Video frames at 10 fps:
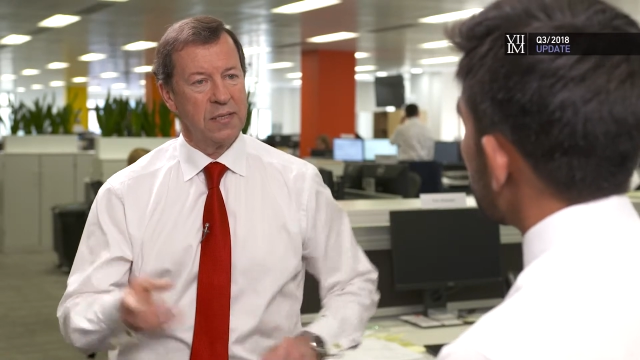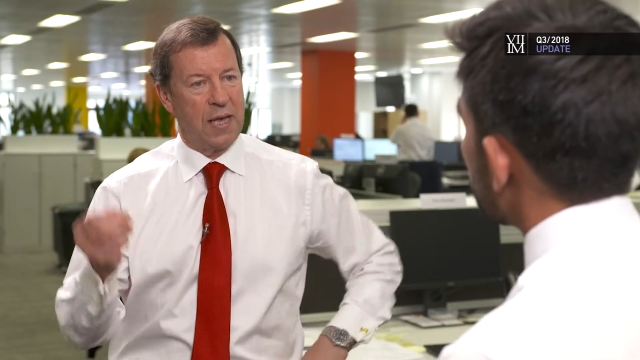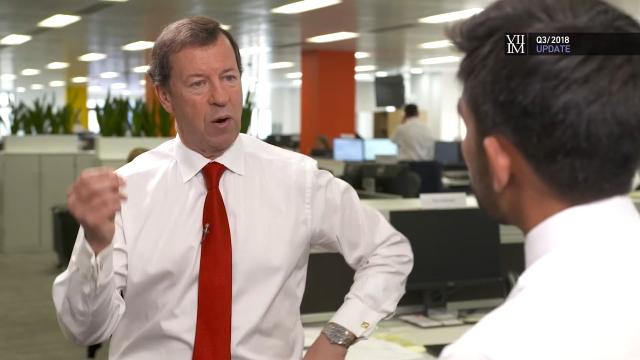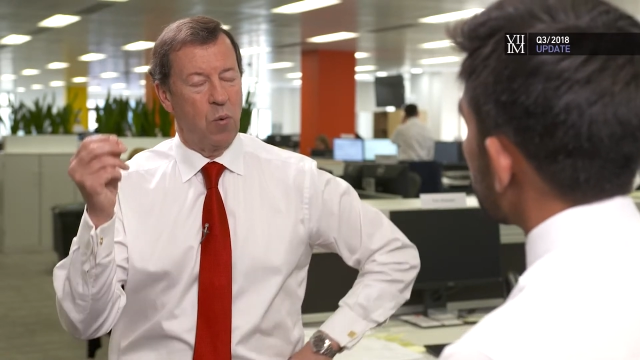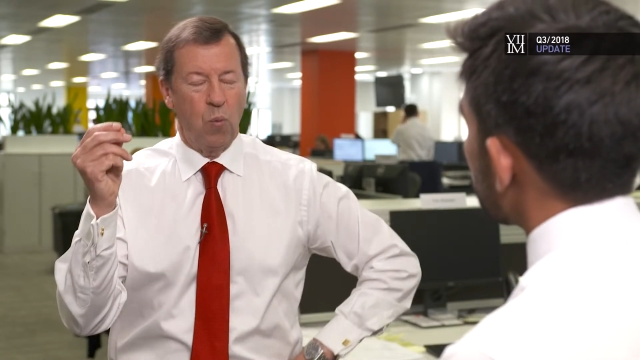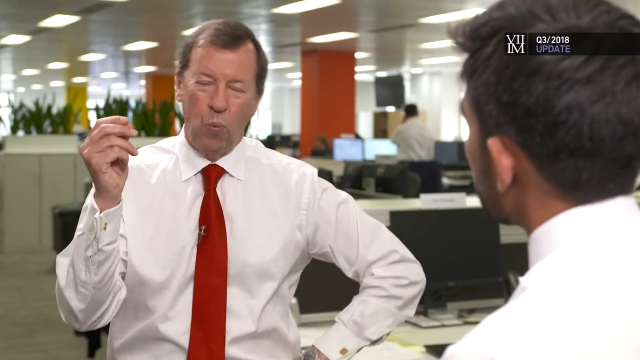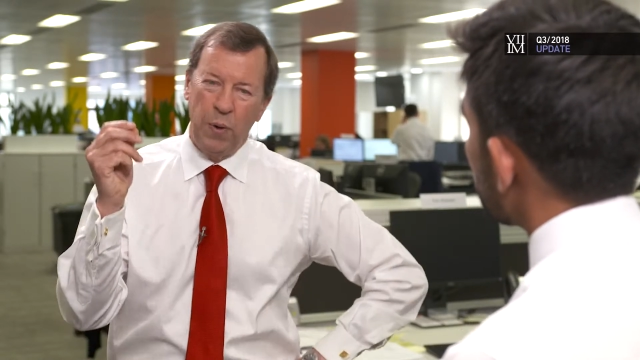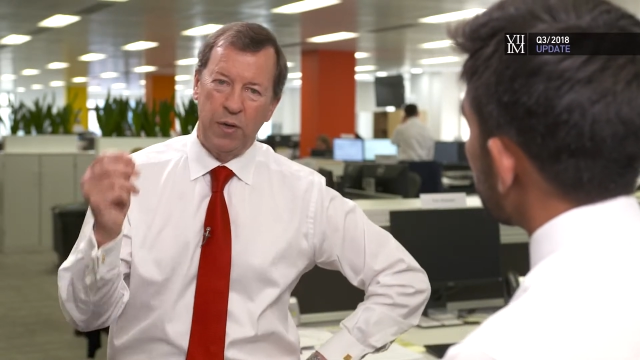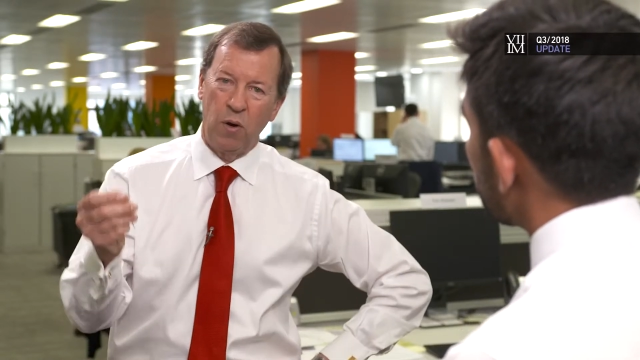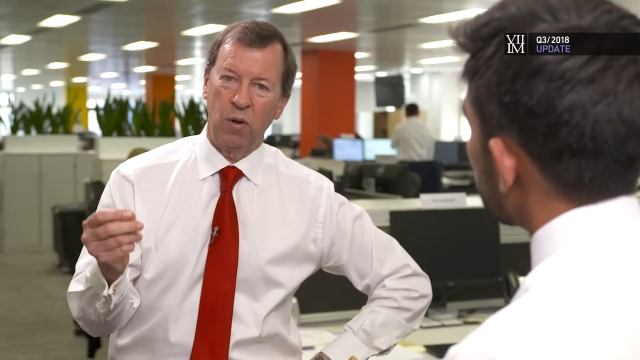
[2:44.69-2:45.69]
Now, we
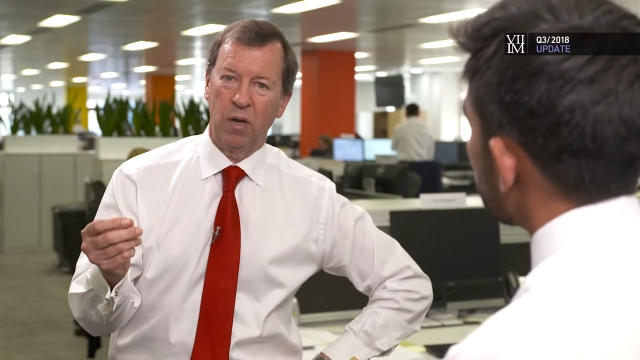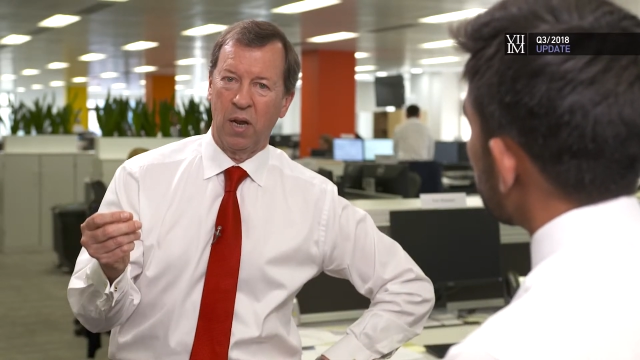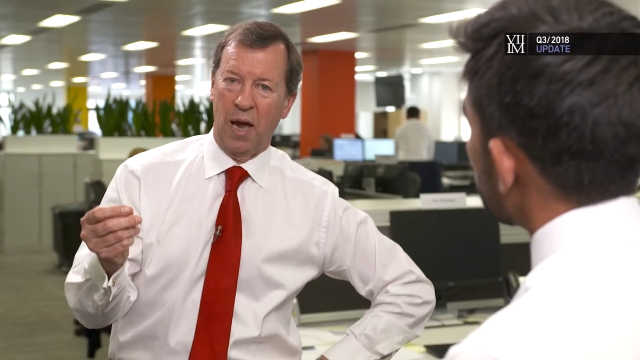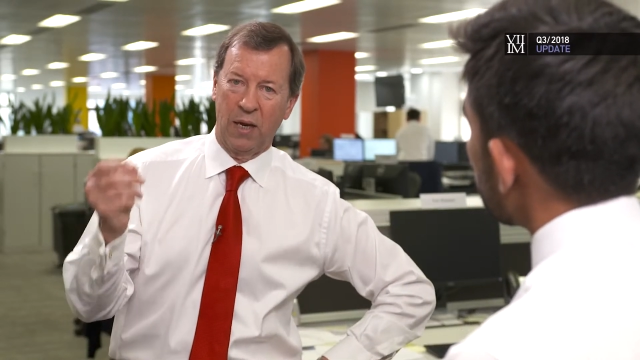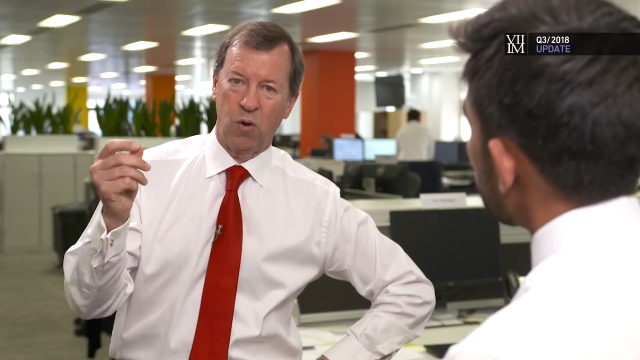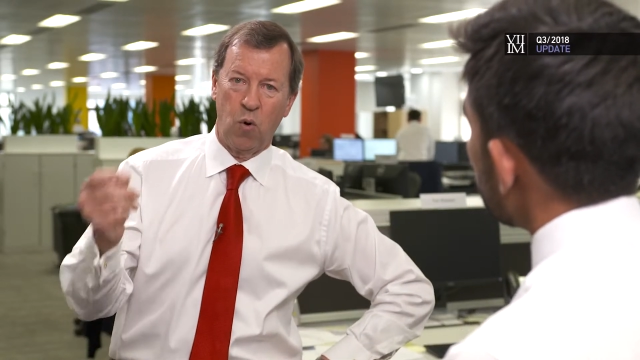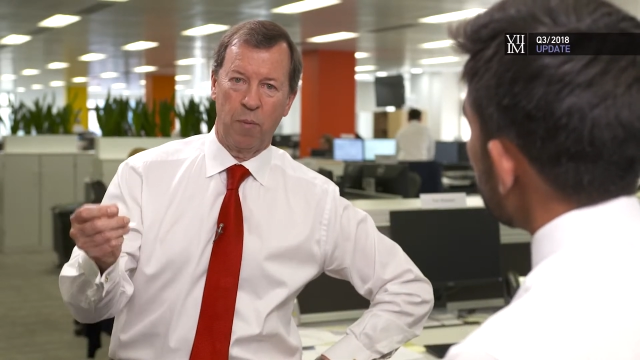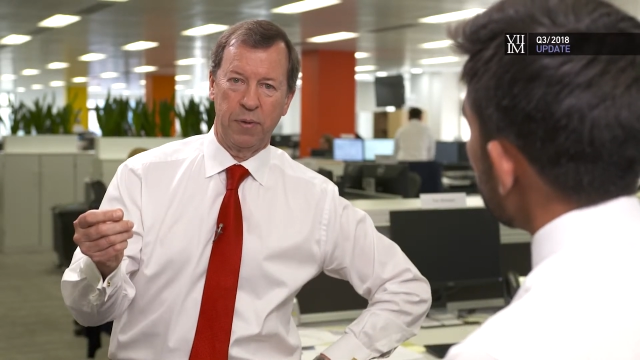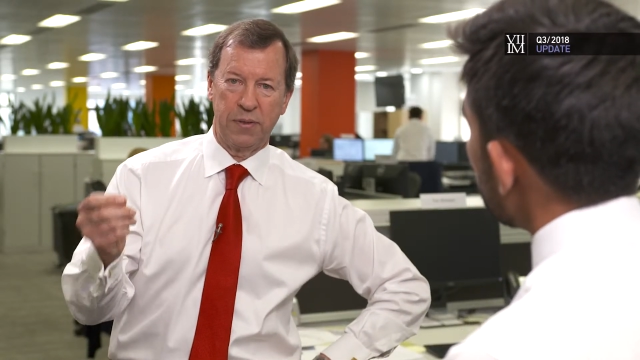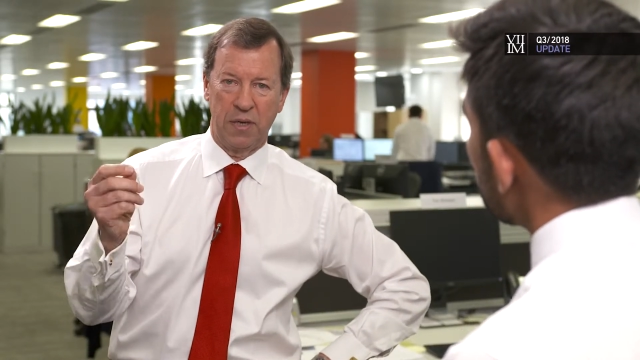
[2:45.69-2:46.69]
don't like
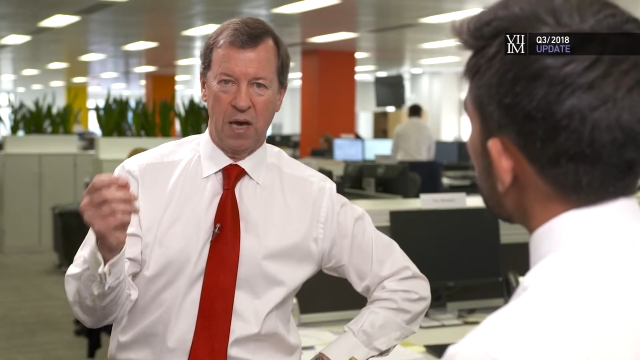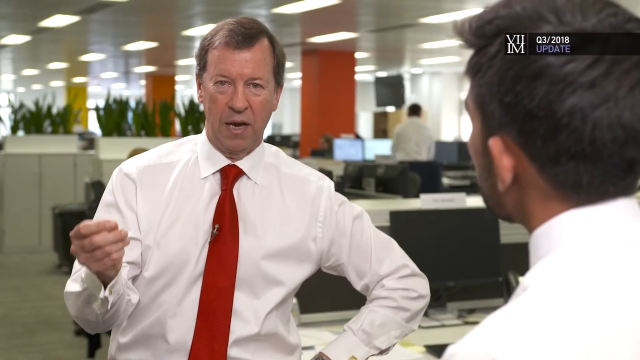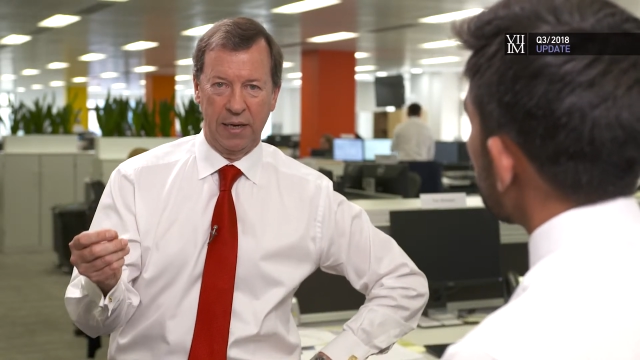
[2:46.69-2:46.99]
corporates and high